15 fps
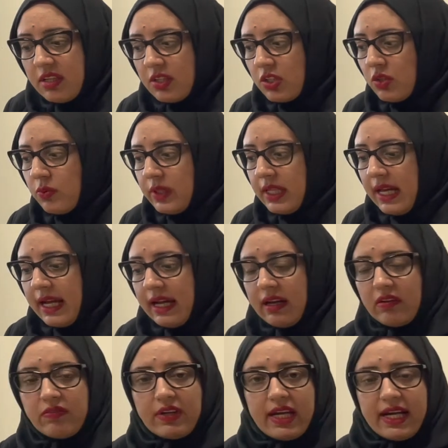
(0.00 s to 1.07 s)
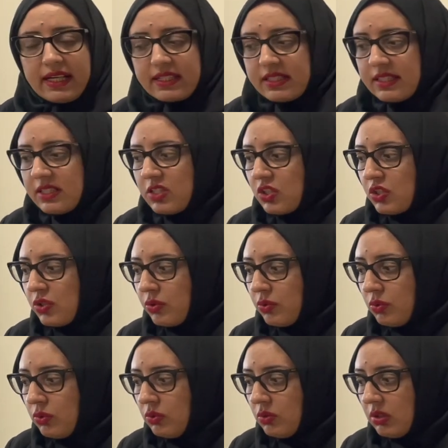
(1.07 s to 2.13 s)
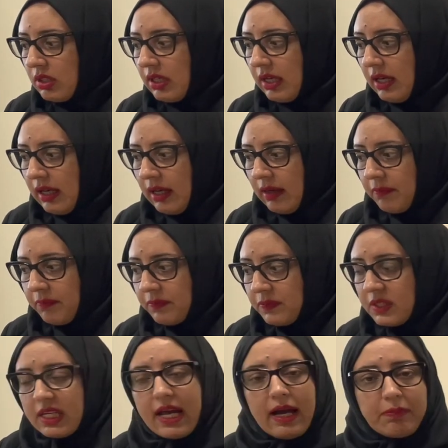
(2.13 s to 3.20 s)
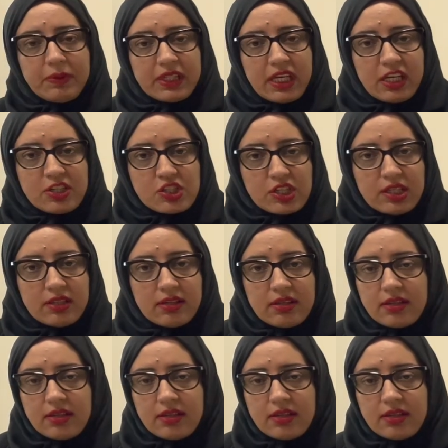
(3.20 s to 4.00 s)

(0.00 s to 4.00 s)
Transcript: You will have access to the application.